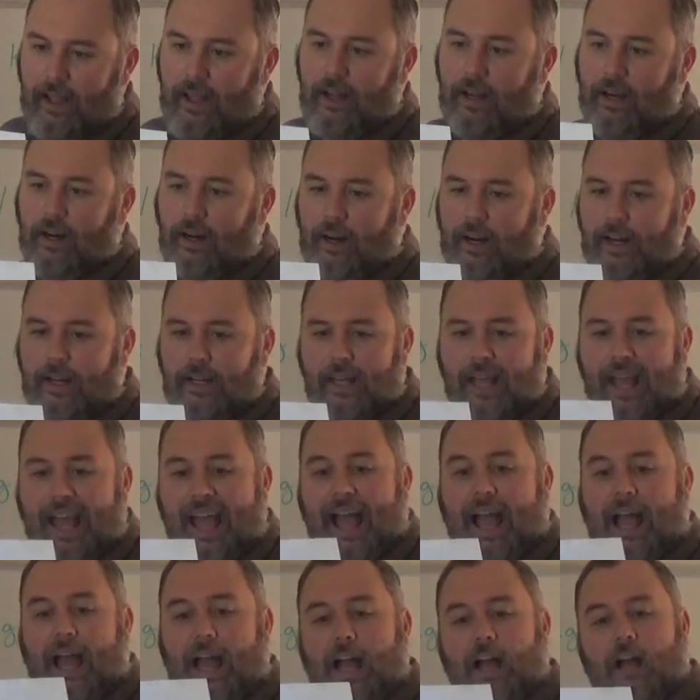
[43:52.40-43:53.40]
All right,
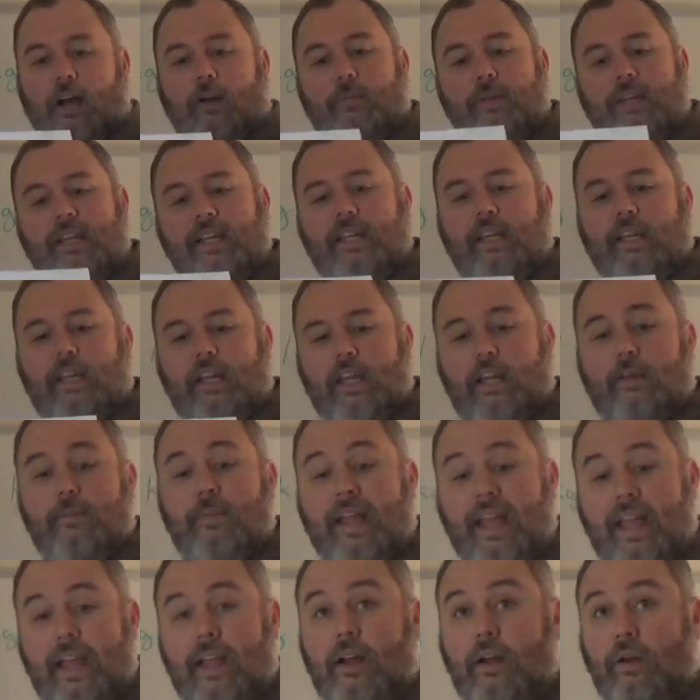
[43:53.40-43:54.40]
how many
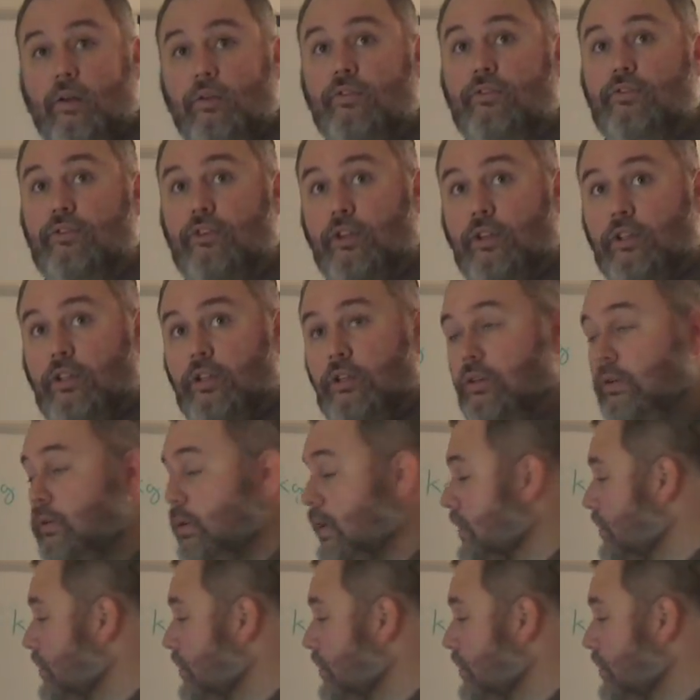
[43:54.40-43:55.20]
mLs do you